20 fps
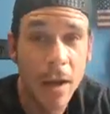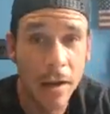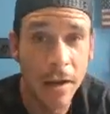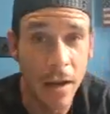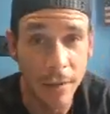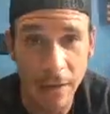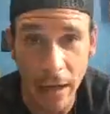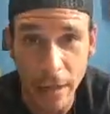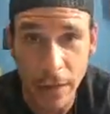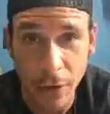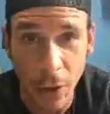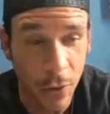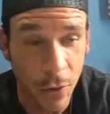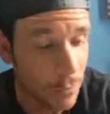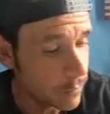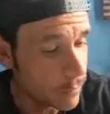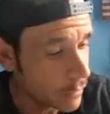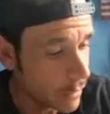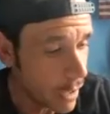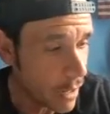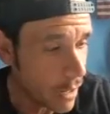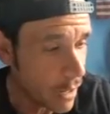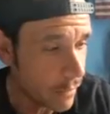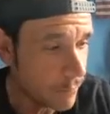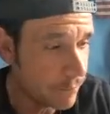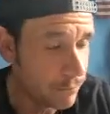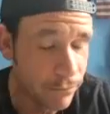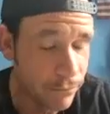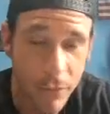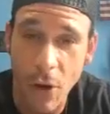Not that I don't. God
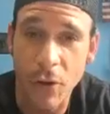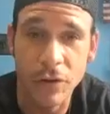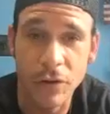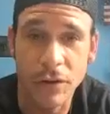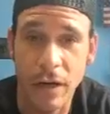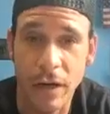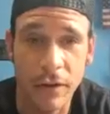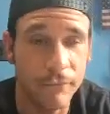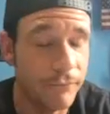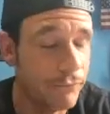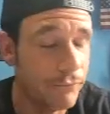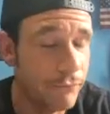knows that I